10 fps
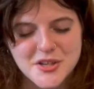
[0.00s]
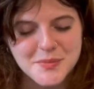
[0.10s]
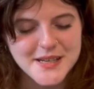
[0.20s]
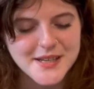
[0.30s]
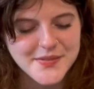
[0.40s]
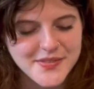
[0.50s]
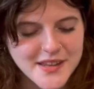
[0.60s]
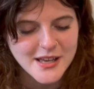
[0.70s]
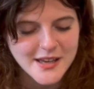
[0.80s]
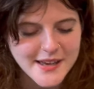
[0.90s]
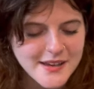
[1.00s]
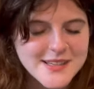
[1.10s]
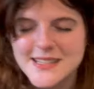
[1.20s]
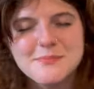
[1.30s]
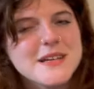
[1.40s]
But I
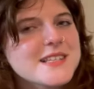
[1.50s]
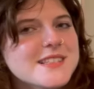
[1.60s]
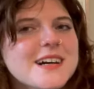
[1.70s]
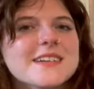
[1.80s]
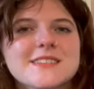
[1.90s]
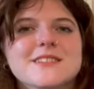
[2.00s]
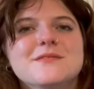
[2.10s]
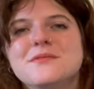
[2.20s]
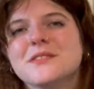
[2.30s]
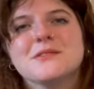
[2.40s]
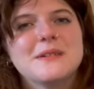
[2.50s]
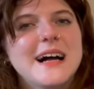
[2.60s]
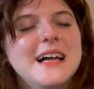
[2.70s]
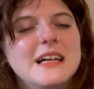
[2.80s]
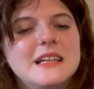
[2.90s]
was in my sock zone for a
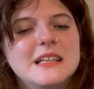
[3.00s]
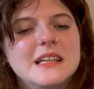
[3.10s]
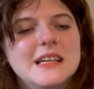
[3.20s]
while,